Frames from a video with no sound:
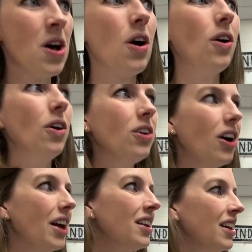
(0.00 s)
all
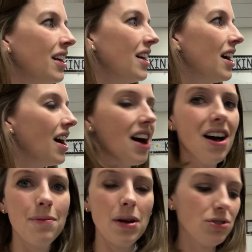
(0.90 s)
gone.
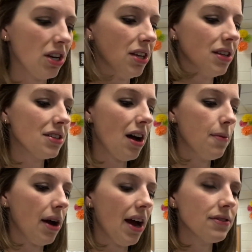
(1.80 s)
Um, I'm checking the
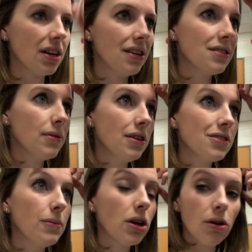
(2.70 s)
time. I have to cut some things
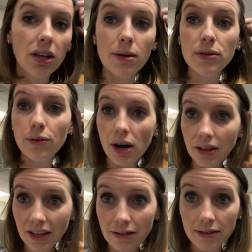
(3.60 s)
on my Cricut before I
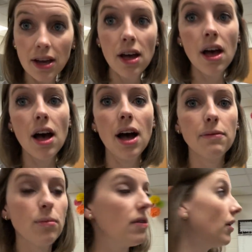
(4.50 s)
leave um,
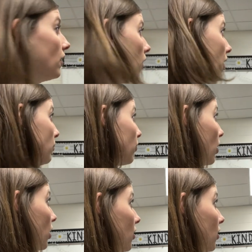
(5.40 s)
for my friend Autumn for her